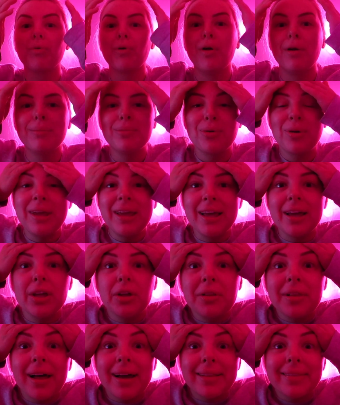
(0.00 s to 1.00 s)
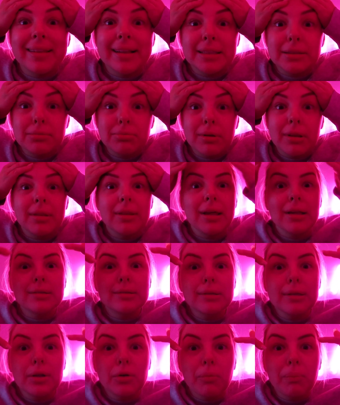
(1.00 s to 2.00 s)
room looking at you like this with
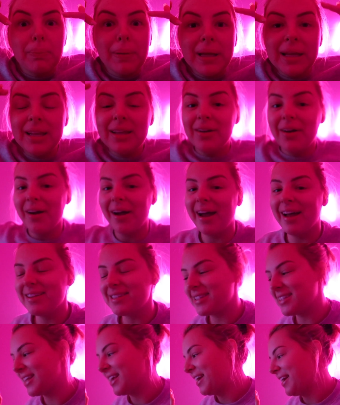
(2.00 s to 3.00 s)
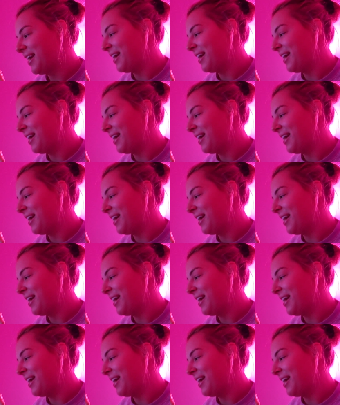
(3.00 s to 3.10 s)
these little beady eyes.